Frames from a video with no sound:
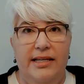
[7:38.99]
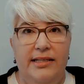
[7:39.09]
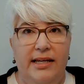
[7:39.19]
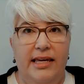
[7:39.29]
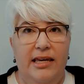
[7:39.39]
is
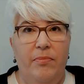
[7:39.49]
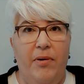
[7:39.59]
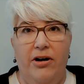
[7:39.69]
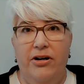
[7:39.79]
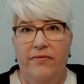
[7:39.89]
a key
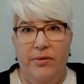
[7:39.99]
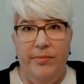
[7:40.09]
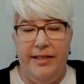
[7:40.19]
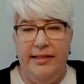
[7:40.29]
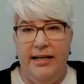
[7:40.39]
part of your
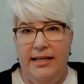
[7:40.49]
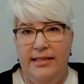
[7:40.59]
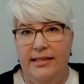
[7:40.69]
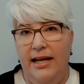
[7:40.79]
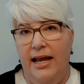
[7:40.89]

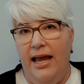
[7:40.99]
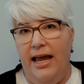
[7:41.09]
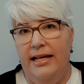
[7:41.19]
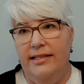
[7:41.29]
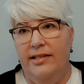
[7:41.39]
business.
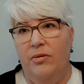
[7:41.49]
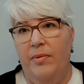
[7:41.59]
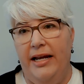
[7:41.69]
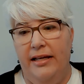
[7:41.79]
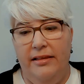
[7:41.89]
And so
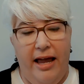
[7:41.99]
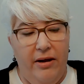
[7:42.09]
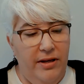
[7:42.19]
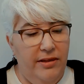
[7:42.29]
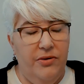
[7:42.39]
by
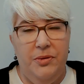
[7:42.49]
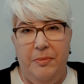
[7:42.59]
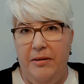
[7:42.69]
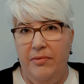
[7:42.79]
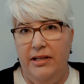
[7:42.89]
allowing those
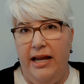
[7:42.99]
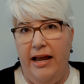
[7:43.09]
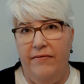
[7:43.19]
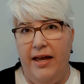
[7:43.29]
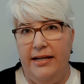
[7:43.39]
people to
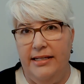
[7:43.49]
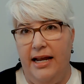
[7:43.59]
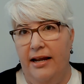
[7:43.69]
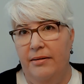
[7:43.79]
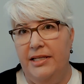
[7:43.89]
have that
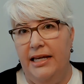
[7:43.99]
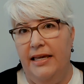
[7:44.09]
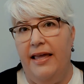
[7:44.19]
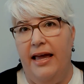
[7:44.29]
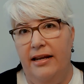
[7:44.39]
time to get
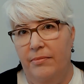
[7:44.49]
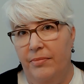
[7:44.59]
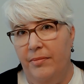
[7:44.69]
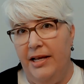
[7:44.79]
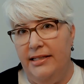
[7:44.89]
that
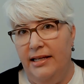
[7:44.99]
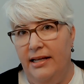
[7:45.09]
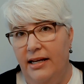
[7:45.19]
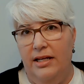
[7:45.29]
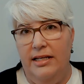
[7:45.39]
implemented
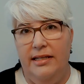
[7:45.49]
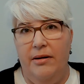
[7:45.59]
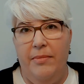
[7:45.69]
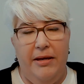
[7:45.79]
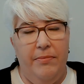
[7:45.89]
is going to
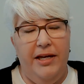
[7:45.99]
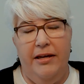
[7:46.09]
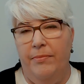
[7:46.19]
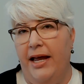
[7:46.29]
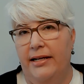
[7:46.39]
make a big
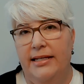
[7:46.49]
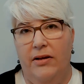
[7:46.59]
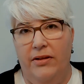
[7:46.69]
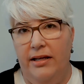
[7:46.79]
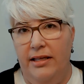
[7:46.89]
impact
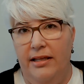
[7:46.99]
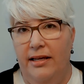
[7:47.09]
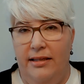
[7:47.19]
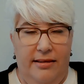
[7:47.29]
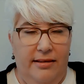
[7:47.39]
down
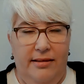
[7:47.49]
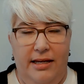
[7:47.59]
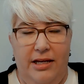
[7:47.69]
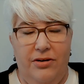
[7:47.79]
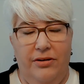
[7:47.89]

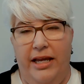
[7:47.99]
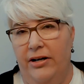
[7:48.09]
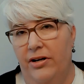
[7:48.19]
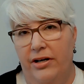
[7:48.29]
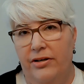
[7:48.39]
in your later
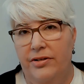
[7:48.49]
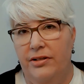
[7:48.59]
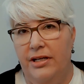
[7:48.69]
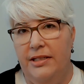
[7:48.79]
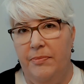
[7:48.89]
years,
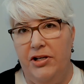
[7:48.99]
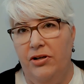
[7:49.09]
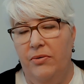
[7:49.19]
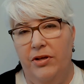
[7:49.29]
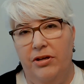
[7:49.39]
especially
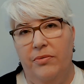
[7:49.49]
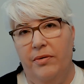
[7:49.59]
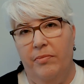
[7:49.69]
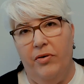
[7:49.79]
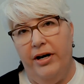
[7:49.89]
with your
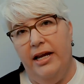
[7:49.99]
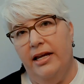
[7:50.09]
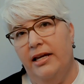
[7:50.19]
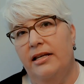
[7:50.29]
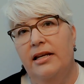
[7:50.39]

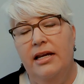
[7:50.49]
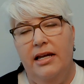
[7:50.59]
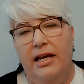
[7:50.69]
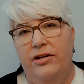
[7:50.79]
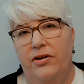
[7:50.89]
reporting
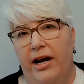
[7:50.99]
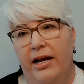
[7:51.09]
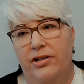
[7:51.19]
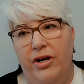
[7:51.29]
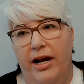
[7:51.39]
and your
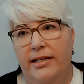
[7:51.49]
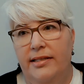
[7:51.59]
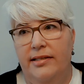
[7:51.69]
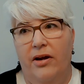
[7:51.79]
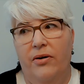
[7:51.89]
contracts.
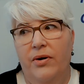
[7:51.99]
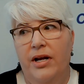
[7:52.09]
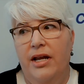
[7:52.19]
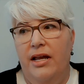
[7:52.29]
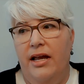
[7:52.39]
So
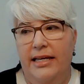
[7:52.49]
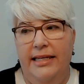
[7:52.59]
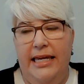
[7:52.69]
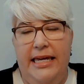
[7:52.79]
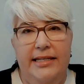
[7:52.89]
as
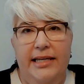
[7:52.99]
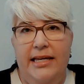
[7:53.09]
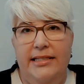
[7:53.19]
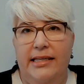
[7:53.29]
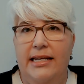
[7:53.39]
easy
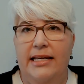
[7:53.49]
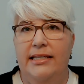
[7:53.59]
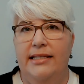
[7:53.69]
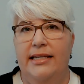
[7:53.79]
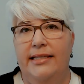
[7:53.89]
as it
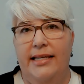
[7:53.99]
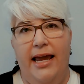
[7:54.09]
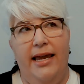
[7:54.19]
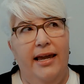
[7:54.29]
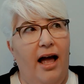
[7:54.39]
is to
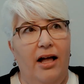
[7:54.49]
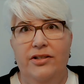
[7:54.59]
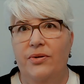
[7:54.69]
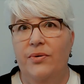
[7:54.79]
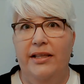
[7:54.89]
say, I'll
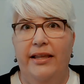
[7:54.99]
do it